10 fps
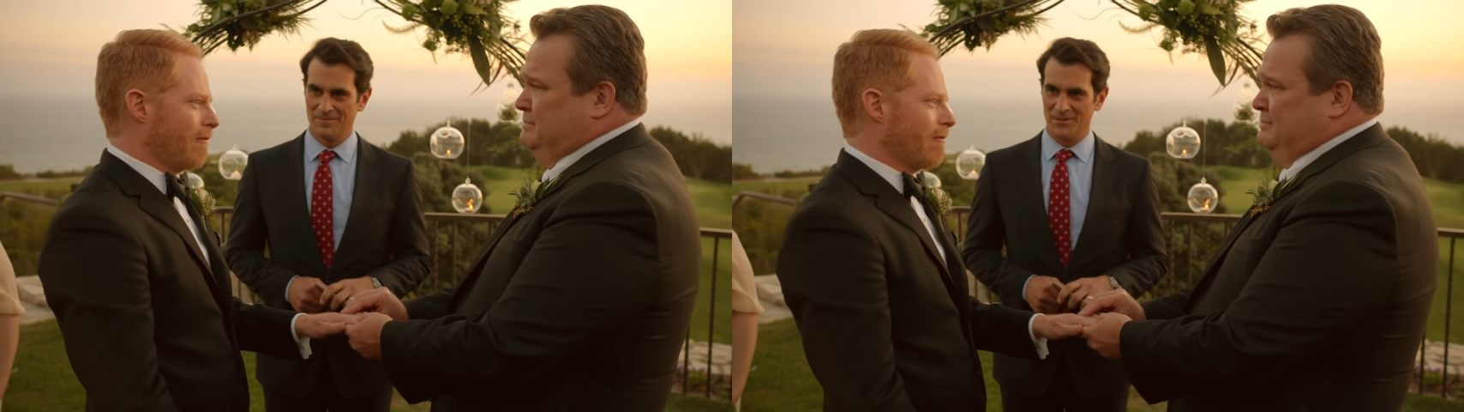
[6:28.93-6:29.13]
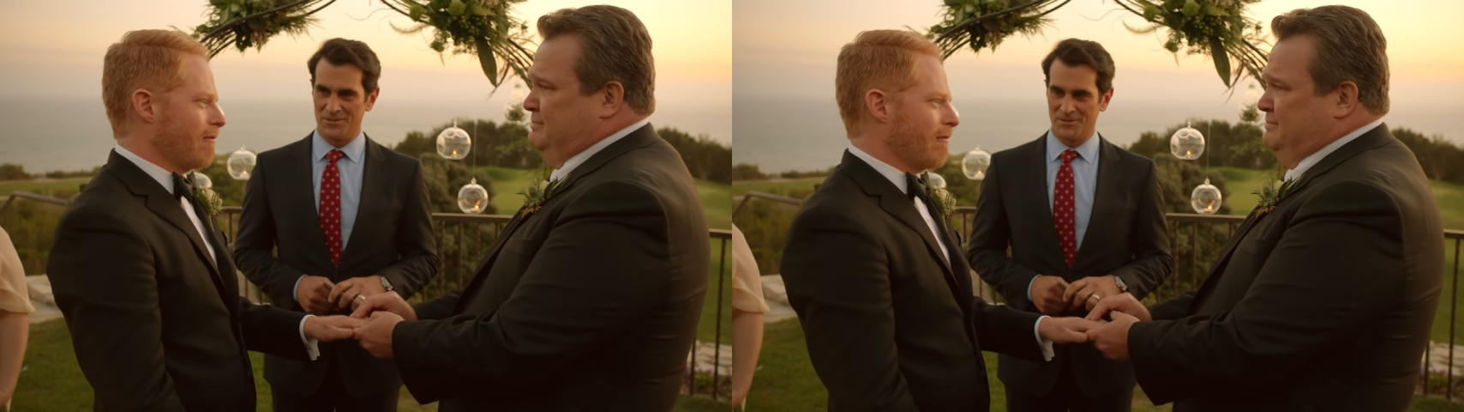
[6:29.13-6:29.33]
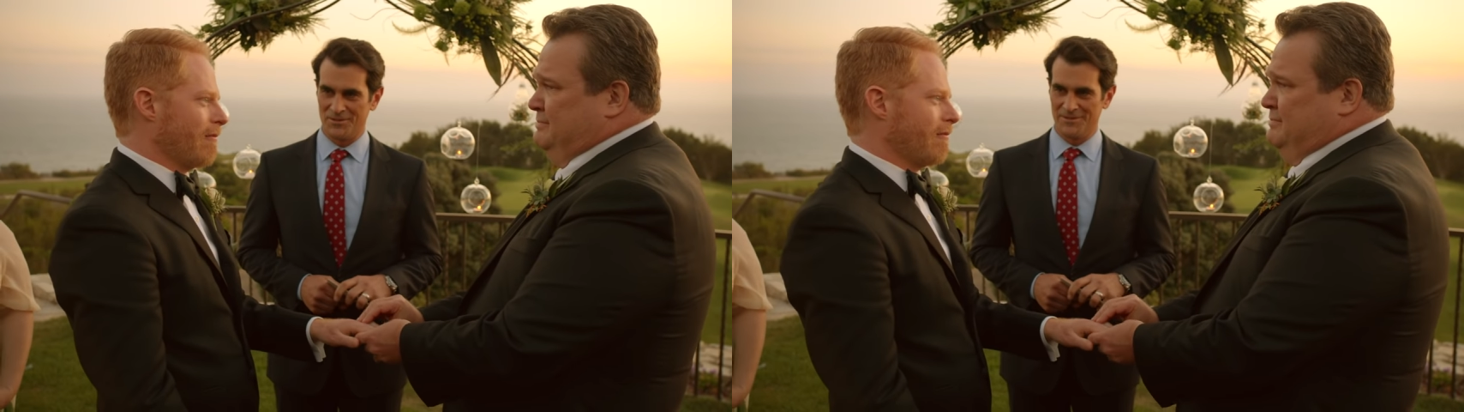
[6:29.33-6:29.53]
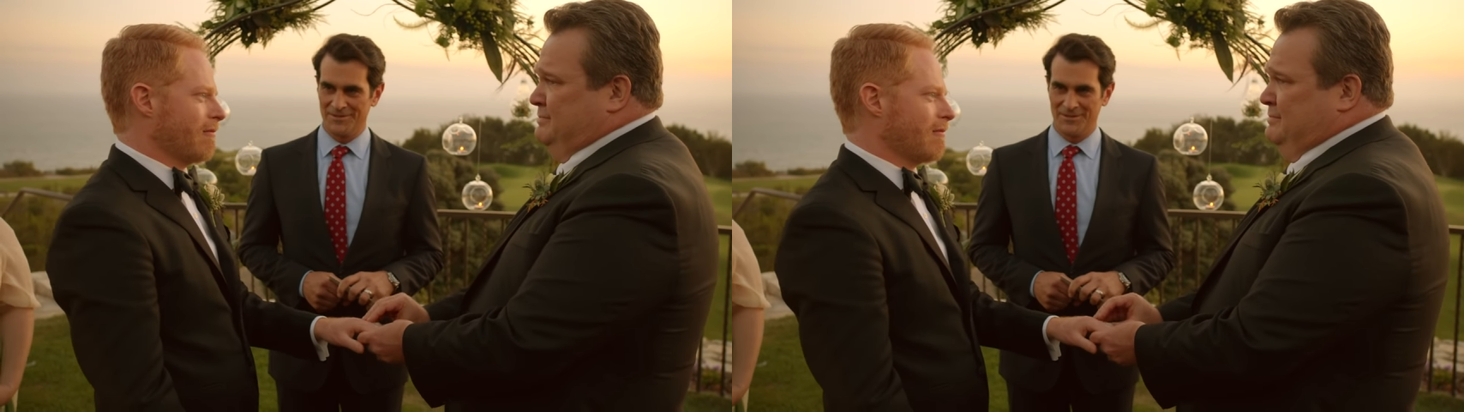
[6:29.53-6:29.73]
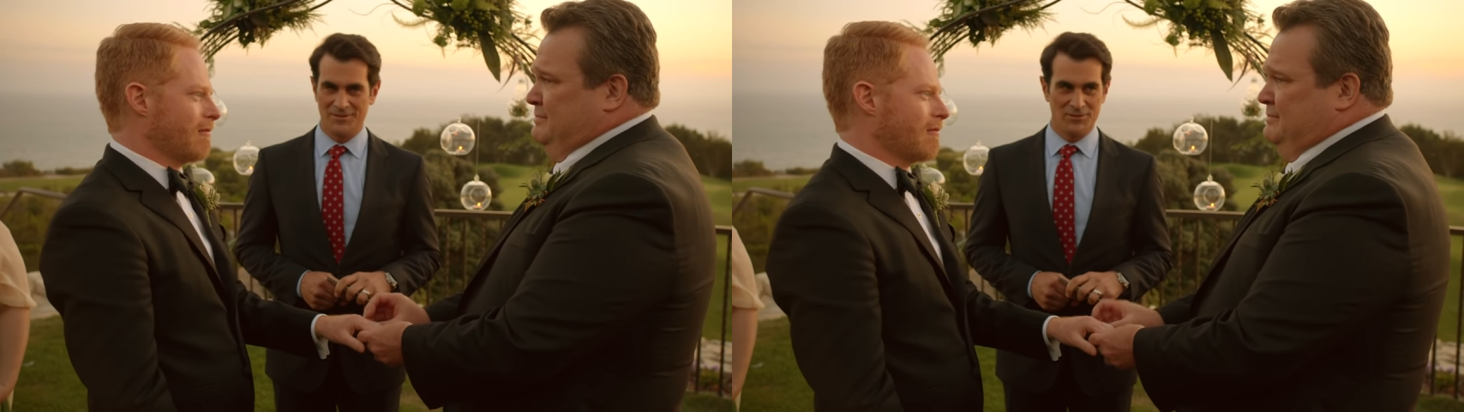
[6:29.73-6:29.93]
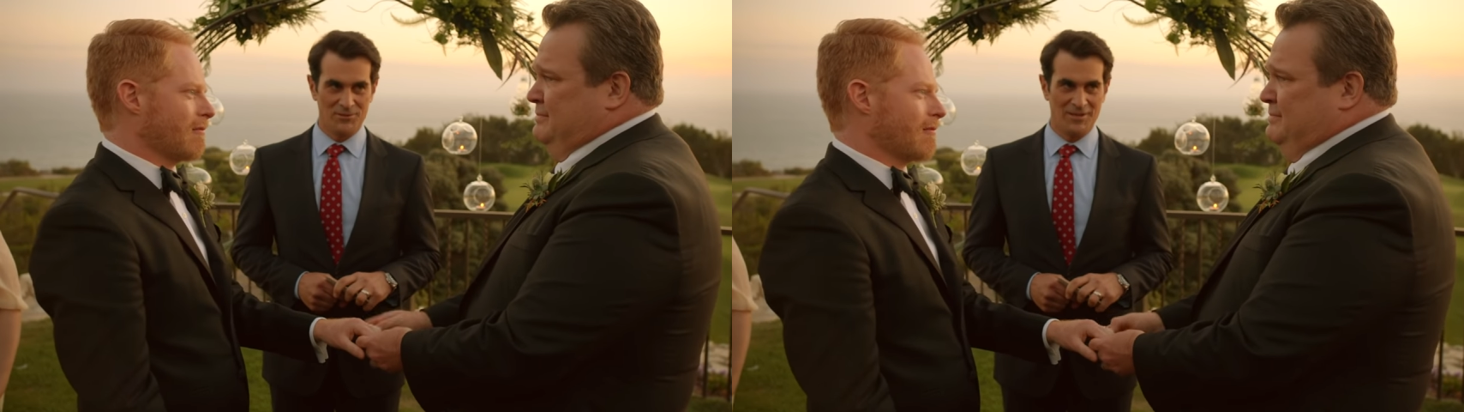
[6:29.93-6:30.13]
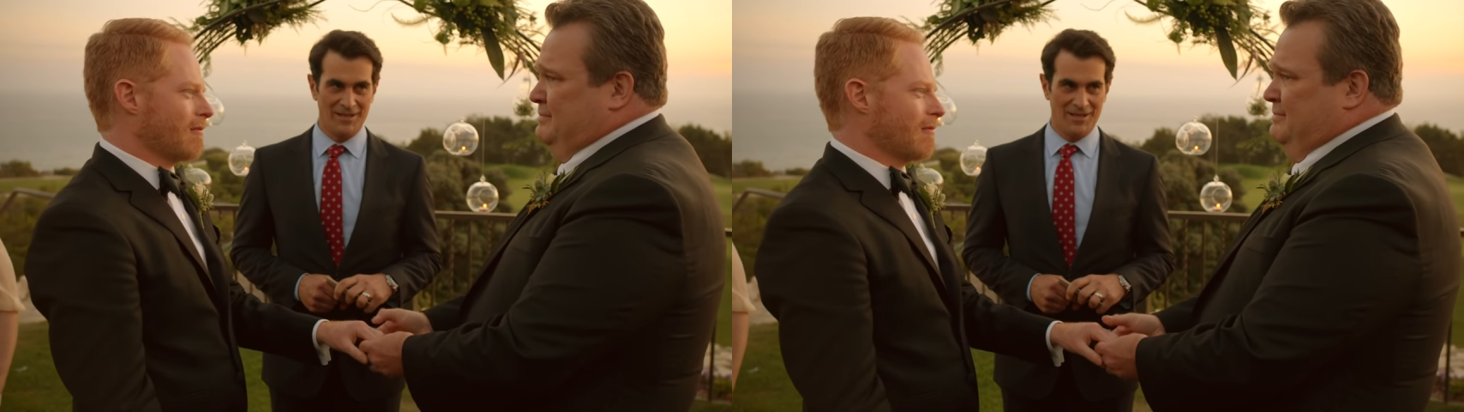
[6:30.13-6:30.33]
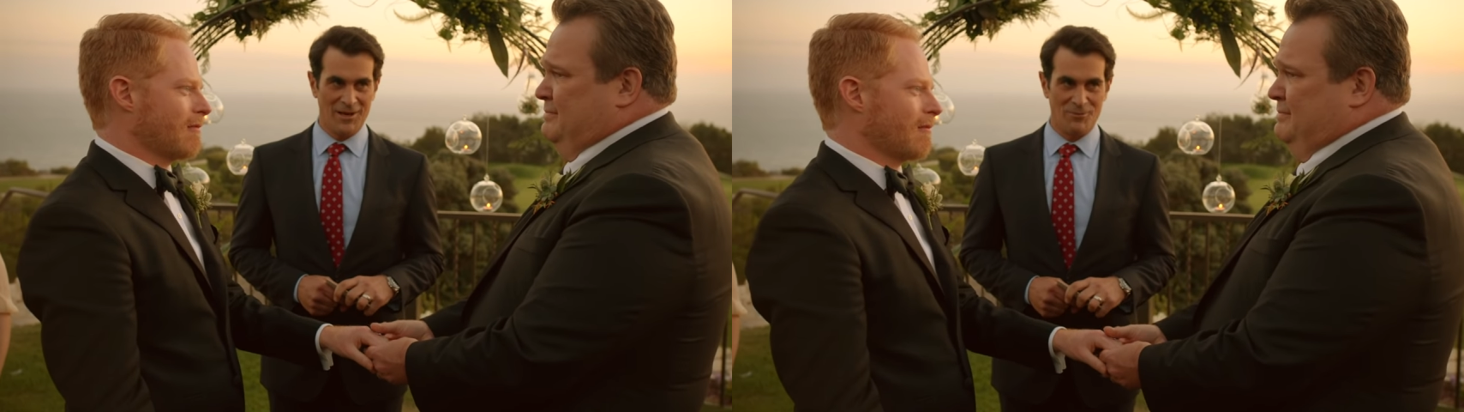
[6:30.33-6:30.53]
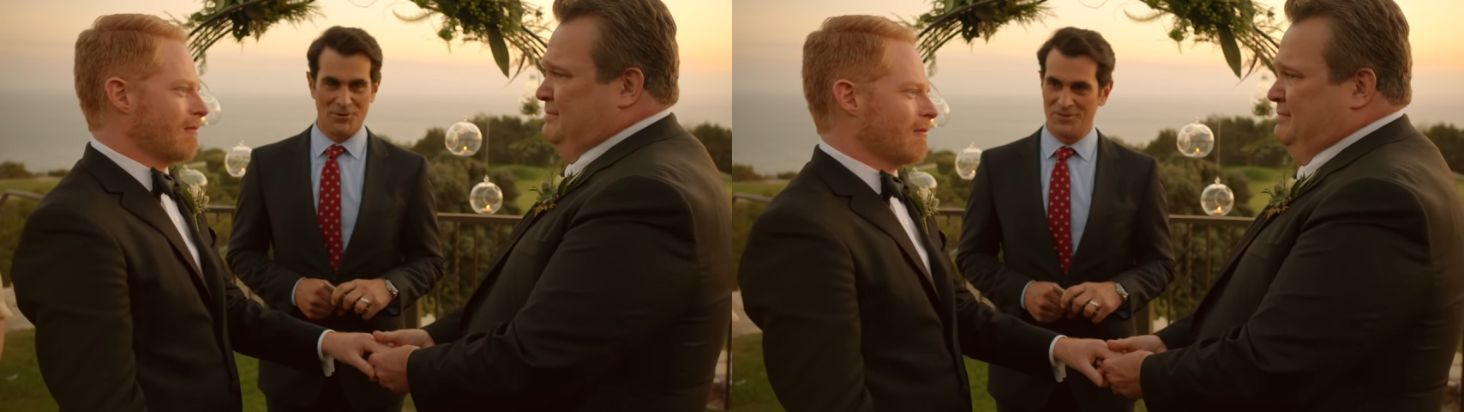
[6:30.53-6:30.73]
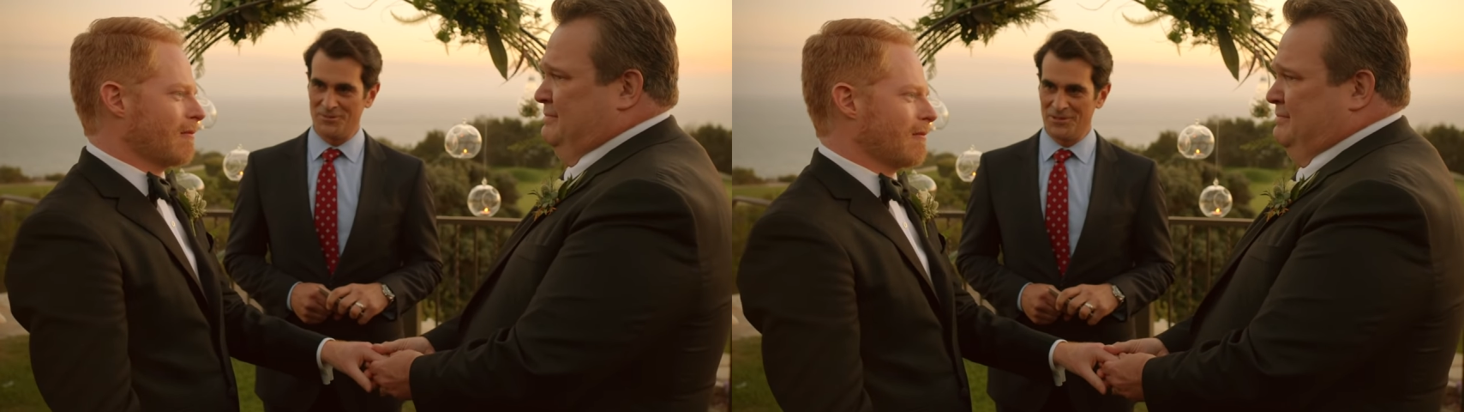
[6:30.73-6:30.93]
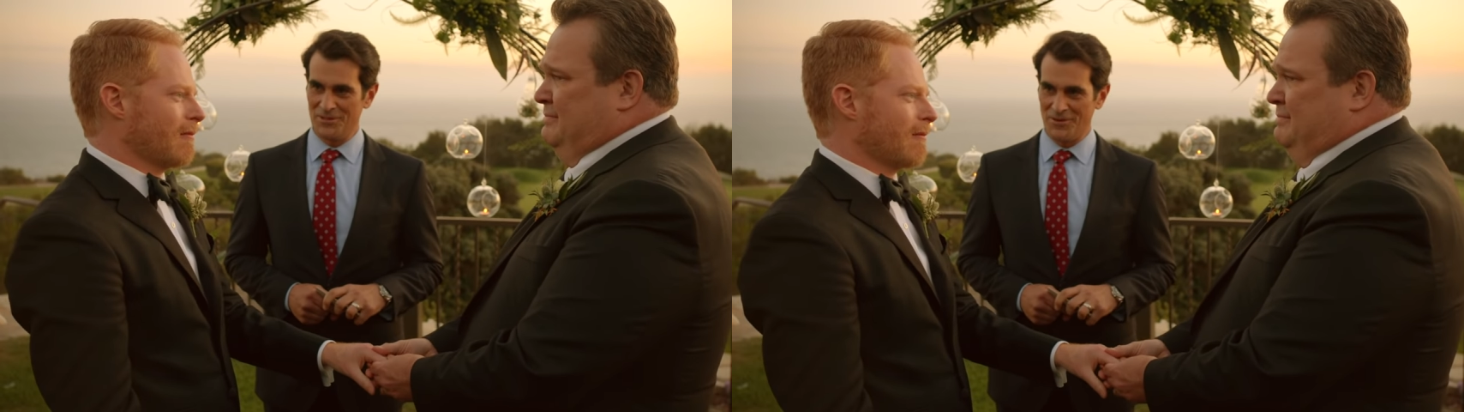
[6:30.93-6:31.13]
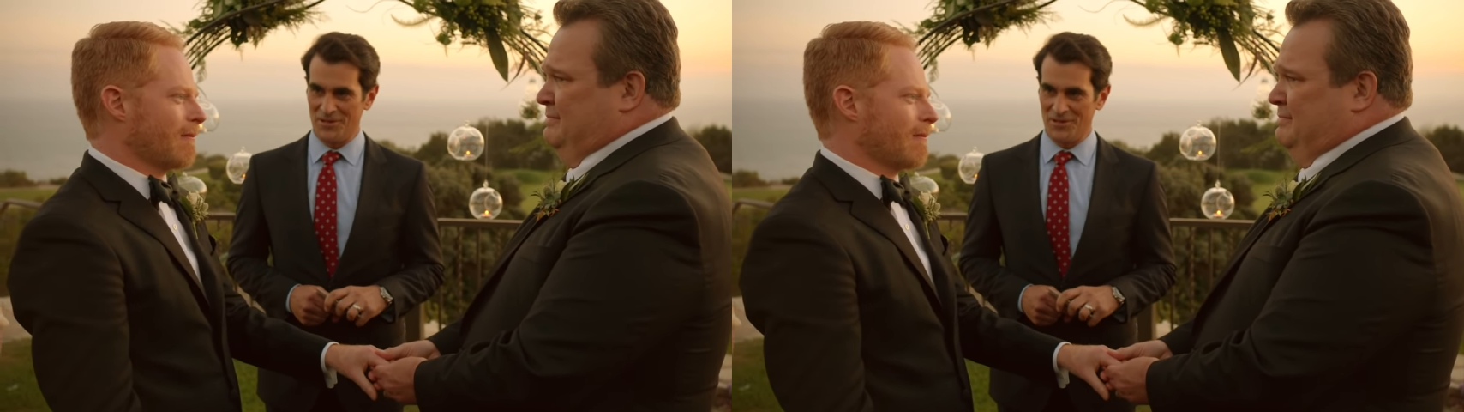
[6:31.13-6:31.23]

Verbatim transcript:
Speaker 1: Mitchell, do you take Cameron to be your